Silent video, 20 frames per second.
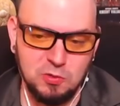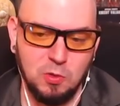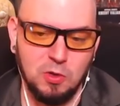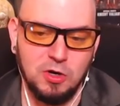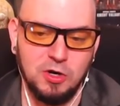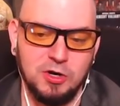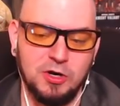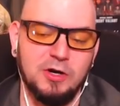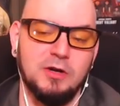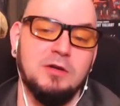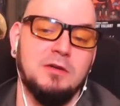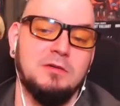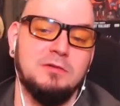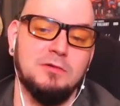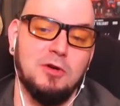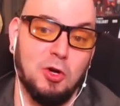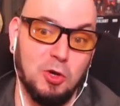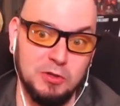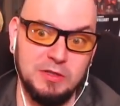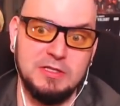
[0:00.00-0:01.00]
were
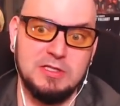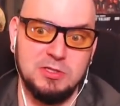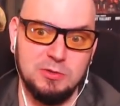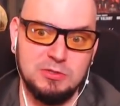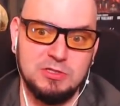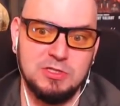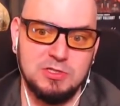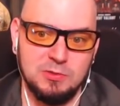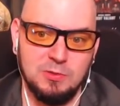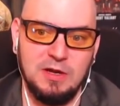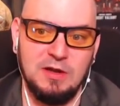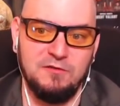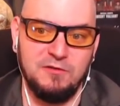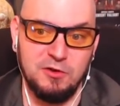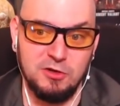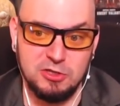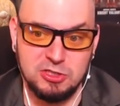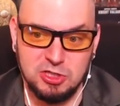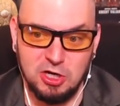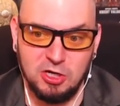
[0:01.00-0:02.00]
only 2 inches away
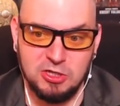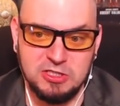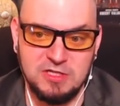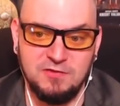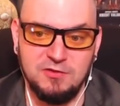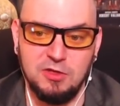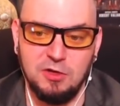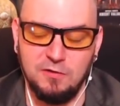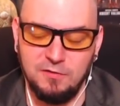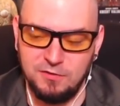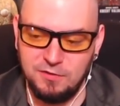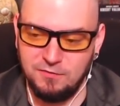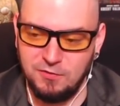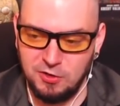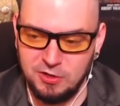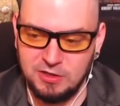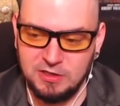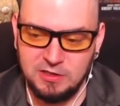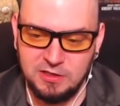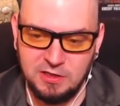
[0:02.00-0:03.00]
for your charge, even though
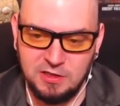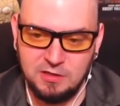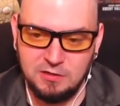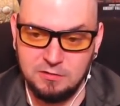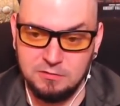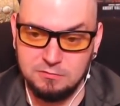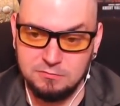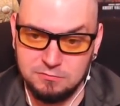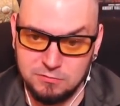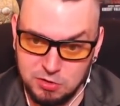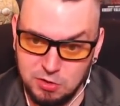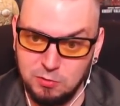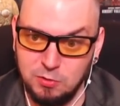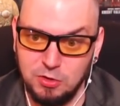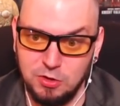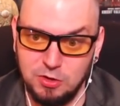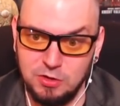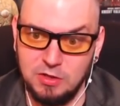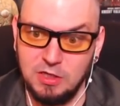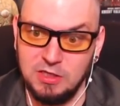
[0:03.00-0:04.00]
vertically you
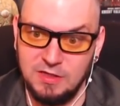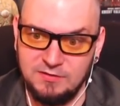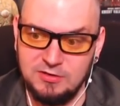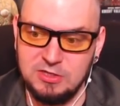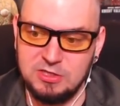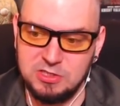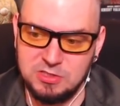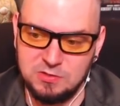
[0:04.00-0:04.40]
were 11 inches.